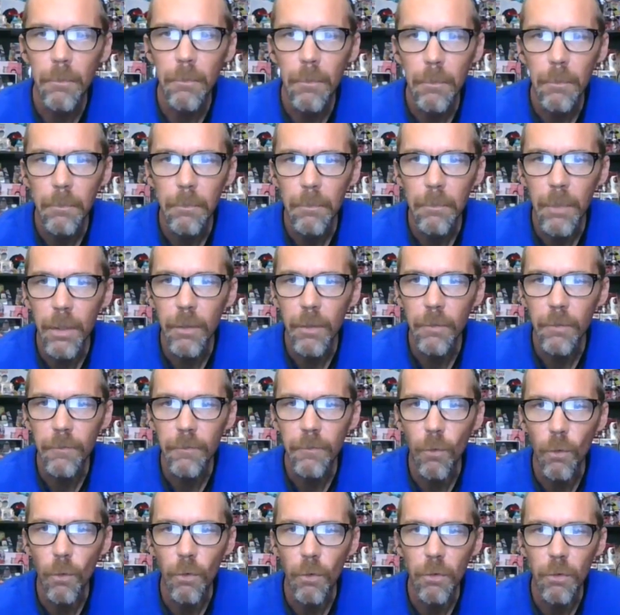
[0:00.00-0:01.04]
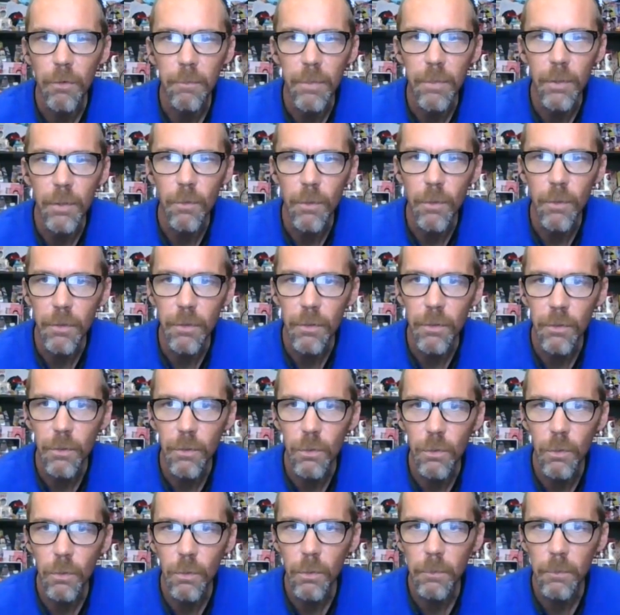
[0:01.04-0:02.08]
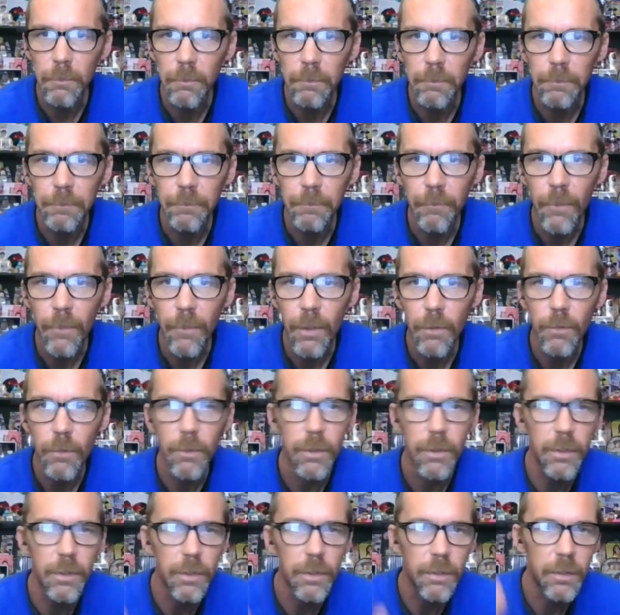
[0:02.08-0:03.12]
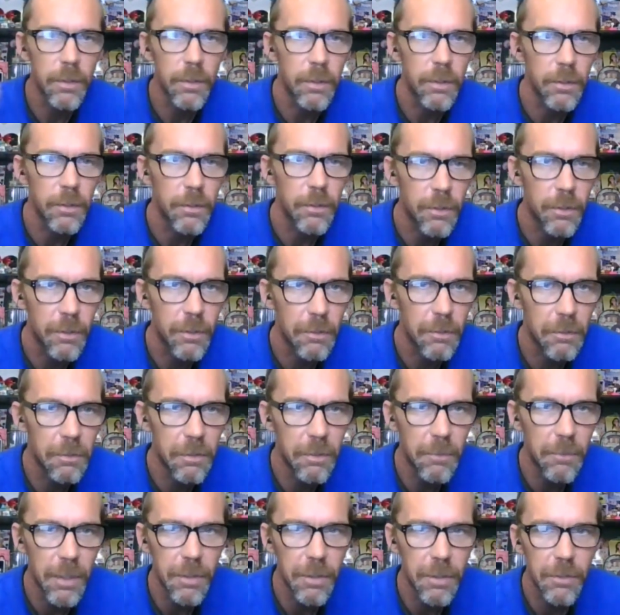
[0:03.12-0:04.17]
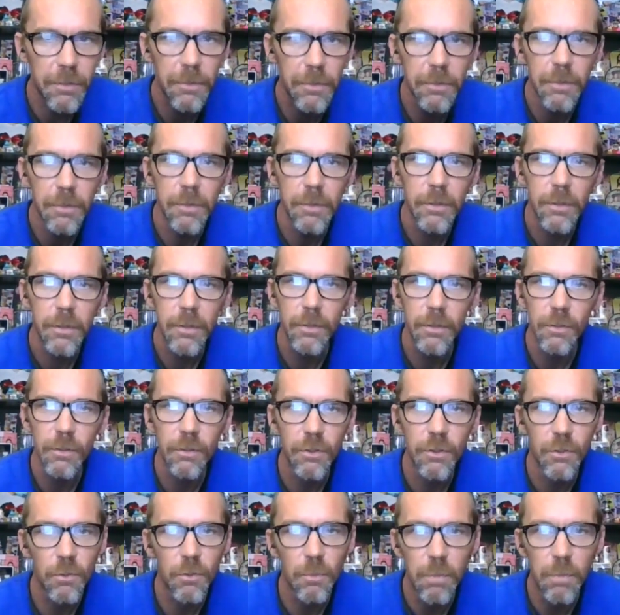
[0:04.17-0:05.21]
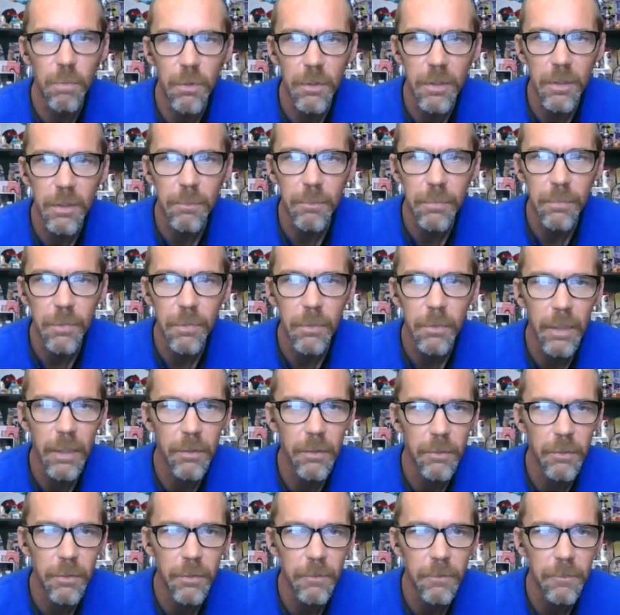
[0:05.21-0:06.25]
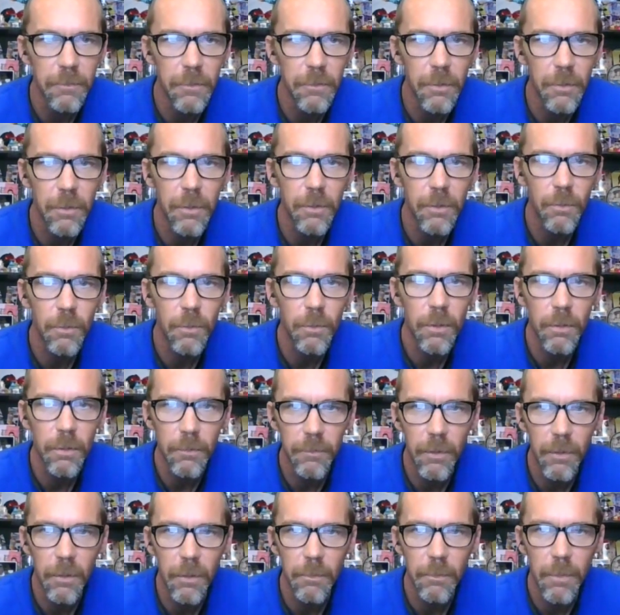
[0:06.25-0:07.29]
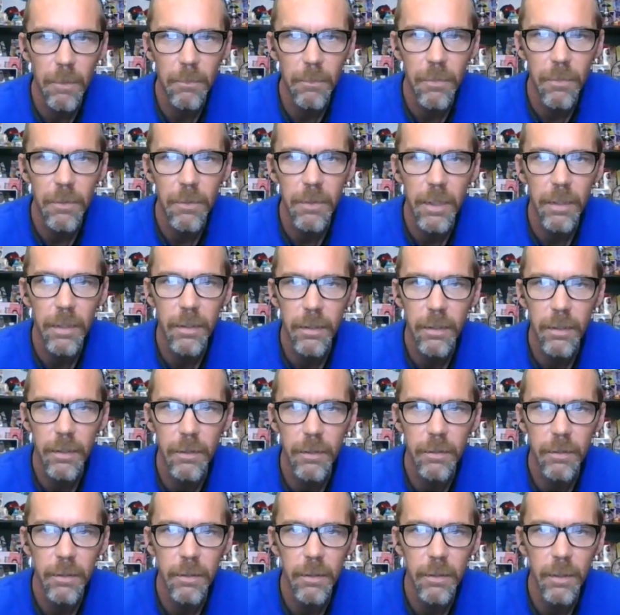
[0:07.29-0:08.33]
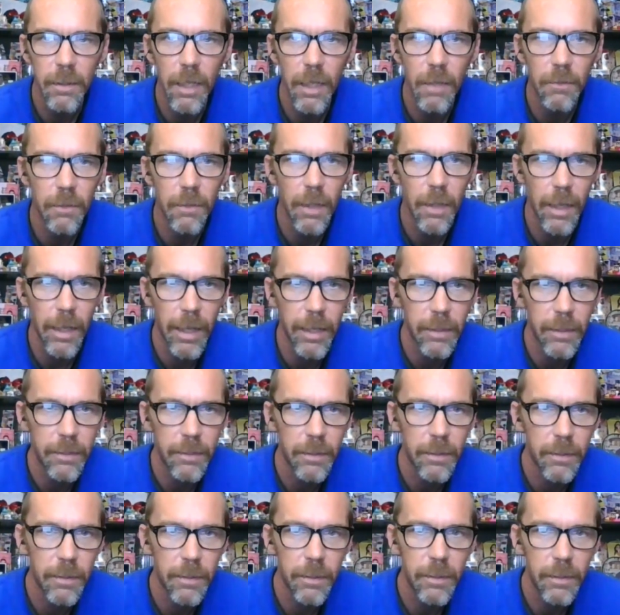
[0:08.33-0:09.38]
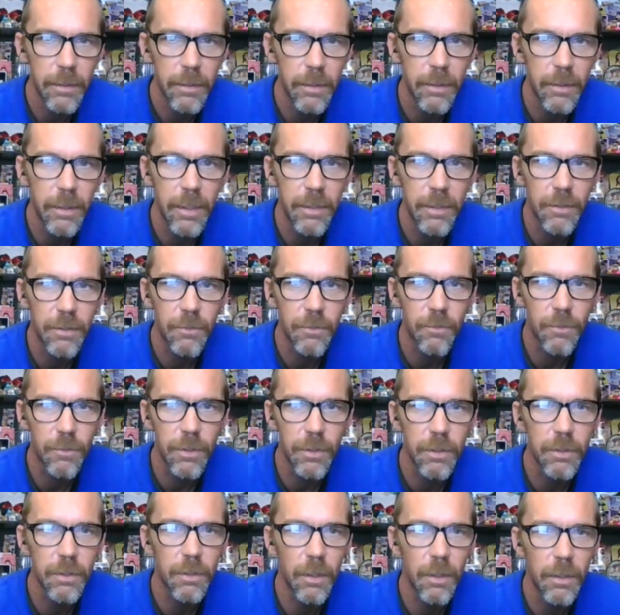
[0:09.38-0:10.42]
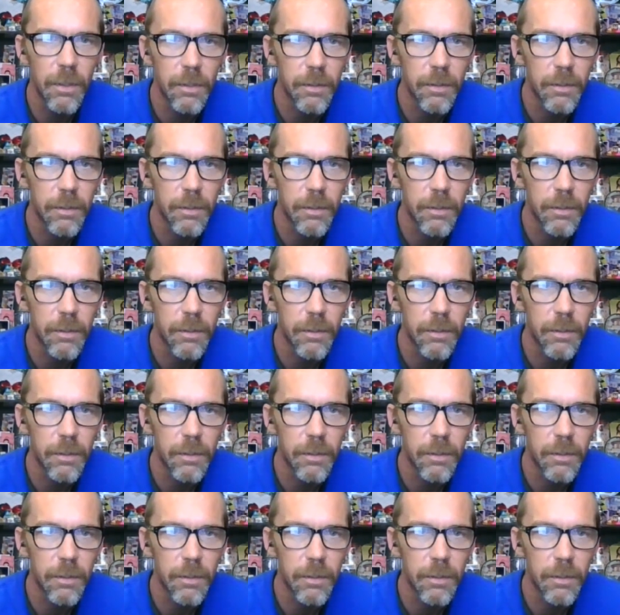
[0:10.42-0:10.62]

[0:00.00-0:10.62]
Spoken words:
May the fourth be with you. We just did the security measures. It's super simple. I don't know if you heard, one of our members had their account hacked and had to restart